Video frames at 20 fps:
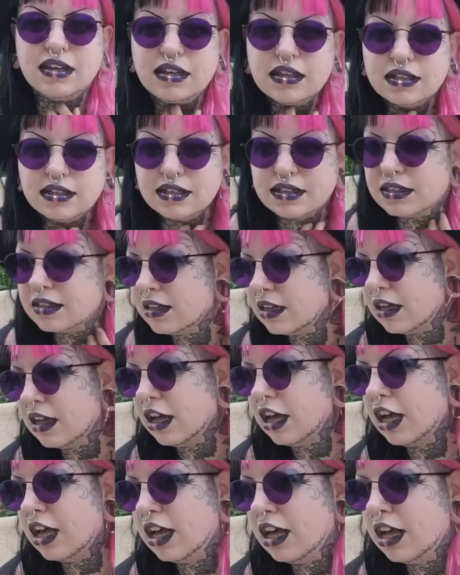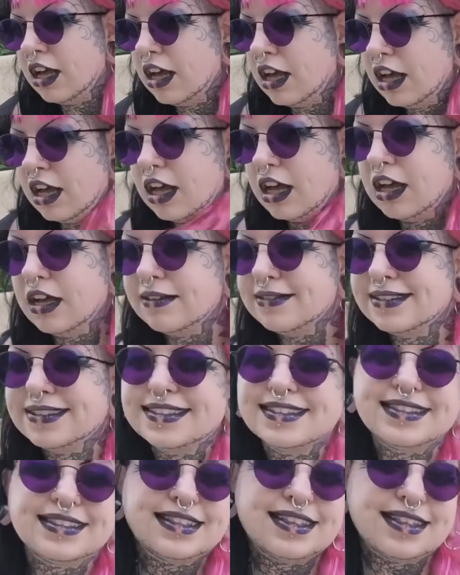Coven Void, and the
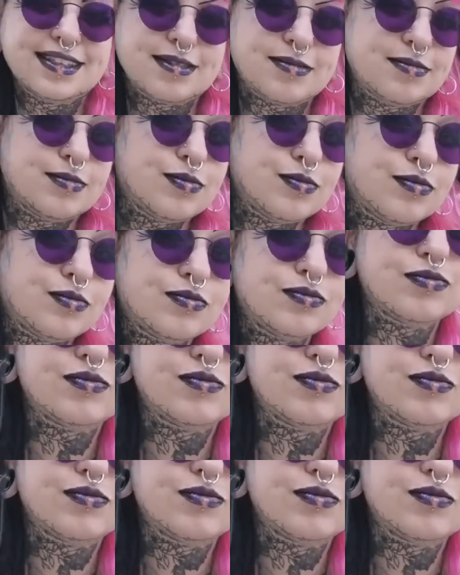purple, which is